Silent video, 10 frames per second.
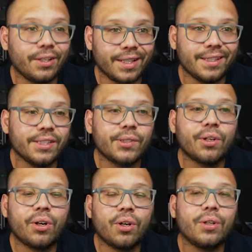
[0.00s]
Again, these are
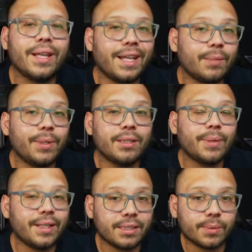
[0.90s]
all handpicked
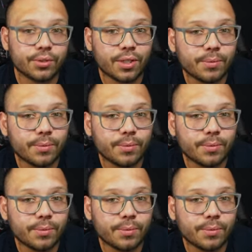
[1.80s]
by expert